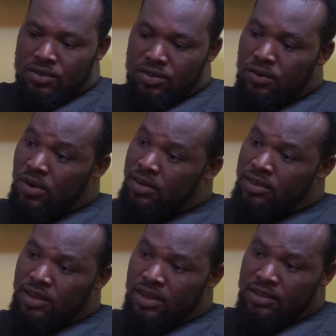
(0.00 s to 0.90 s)
So what
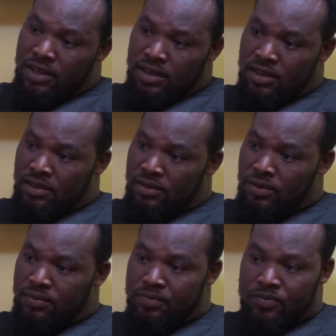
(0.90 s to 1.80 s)
is the girl saying?
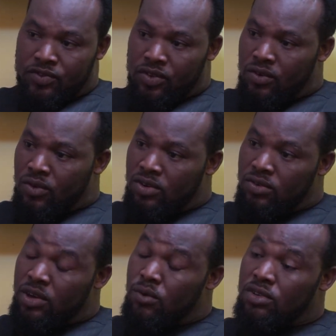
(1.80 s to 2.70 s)
What
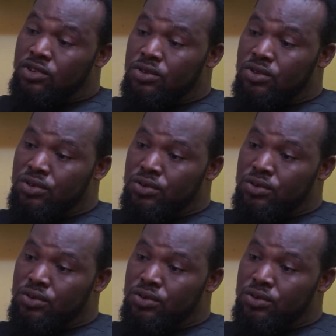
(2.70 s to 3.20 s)
do they want you to